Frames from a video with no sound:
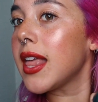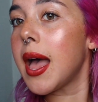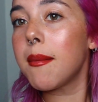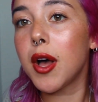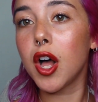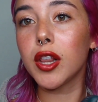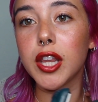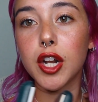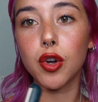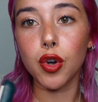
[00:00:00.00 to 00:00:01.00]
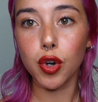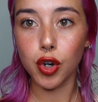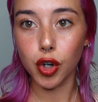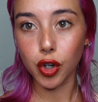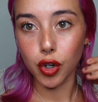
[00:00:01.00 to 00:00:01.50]
them a little
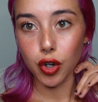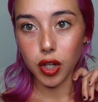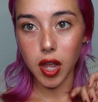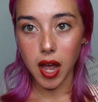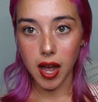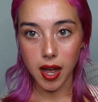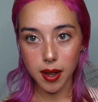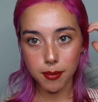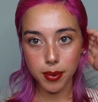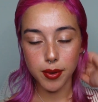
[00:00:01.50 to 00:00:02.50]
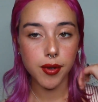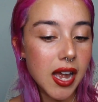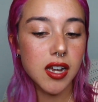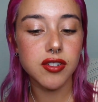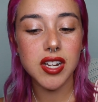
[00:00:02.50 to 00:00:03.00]
curl up,
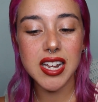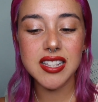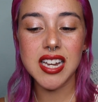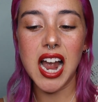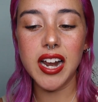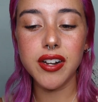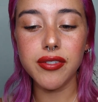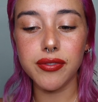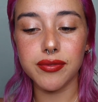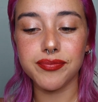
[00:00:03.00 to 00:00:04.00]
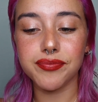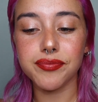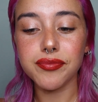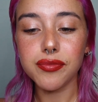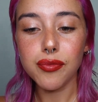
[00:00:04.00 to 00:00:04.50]
and it's kind of,
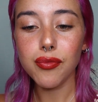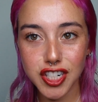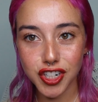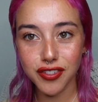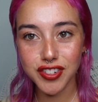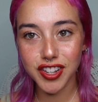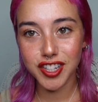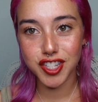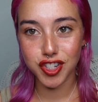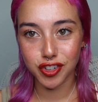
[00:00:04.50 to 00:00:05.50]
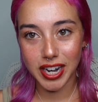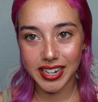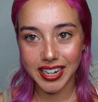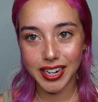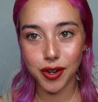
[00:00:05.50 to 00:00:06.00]
I should have done the
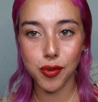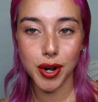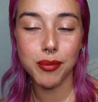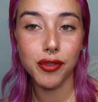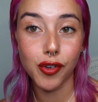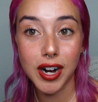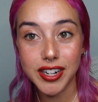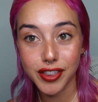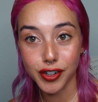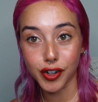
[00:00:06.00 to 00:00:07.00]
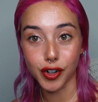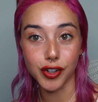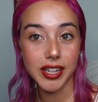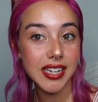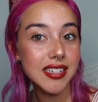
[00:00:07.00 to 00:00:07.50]
straightening one before I did the
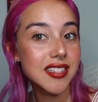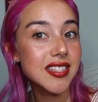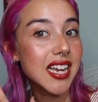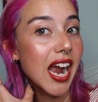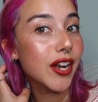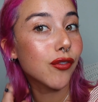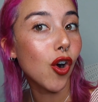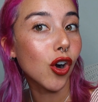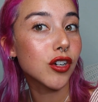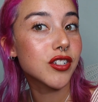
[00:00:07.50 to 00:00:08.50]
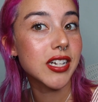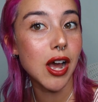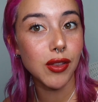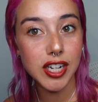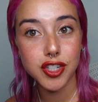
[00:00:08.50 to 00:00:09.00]
curling because it's kind of hard to
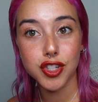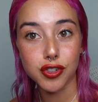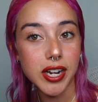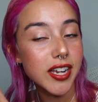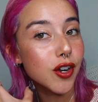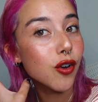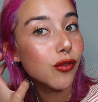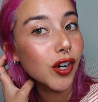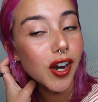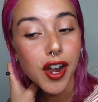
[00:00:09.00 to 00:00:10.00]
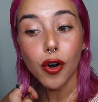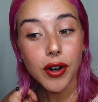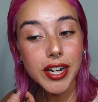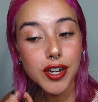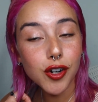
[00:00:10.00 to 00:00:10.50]
now like straighten over
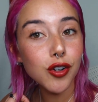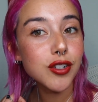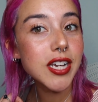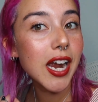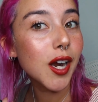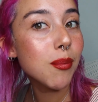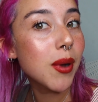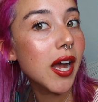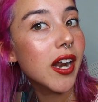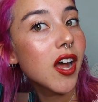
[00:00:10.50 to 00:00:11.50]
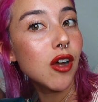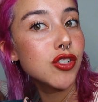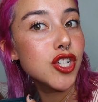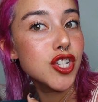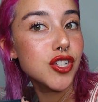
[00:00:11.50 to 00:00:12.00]
already curled hair, but I'll
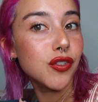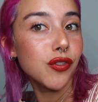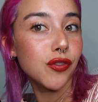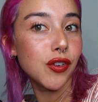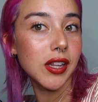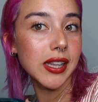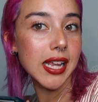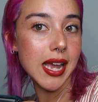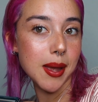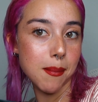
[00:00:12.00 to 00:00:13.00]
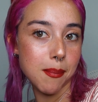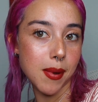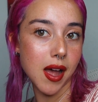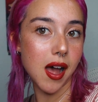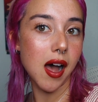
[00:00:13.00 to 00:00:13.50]
just flip
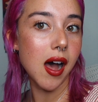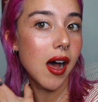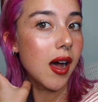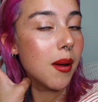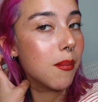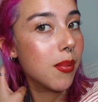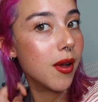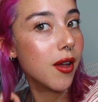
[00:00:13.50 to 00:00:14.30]
up